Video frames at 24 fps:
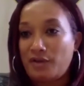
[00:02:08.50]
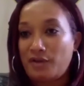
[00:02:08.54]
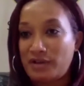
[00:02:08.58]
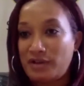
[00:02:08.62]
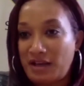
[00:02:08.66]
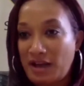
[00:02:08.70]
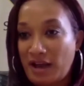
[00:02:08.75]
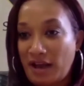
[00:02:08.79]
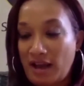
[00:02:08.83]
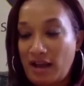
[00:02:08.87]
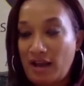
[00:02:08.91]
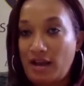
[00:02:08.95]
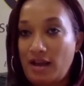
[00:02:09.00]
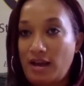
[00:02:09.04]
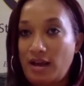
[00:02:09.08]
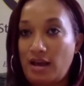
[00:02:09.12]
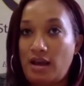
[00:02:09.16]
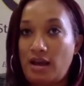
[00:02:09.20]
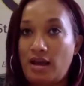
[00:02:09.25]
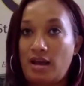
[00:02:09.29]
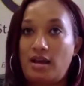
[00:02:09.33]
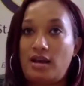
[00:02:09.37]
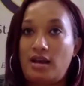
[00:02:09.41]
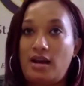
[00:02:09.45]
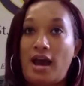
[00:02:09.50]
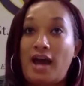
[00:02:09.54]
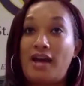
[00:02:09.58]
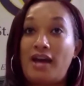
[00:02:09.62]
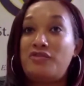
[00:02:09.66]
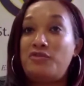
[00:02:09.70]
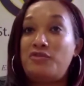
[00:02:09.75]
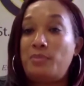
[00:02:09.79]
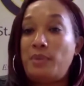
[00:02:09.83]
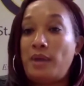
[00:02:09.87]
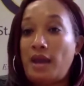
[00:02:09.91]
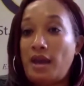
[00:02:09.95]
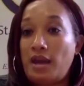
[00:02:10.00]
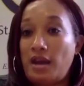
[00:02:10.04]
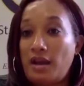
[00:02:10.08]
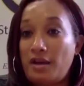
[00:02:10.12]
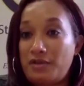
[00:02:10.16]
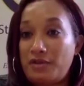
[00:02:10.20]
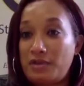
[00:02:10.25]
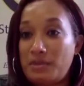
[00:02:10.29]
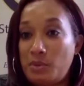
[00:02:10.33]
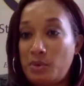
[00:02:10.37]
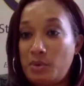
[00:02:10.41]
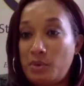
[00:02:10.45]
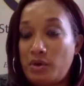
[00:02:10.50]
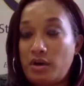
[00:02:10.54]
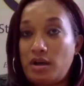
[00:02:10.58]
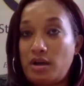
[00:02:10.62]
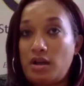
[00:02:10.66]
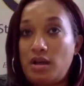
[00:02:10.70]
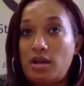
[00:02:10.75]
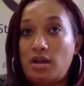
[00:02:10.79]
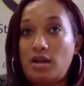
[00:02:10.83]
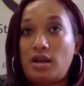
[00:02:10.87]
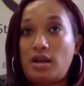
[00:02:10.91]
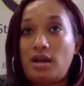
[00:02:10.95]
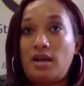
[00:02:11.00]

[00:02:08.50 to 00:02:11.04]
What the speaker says: day and out of bed every morning and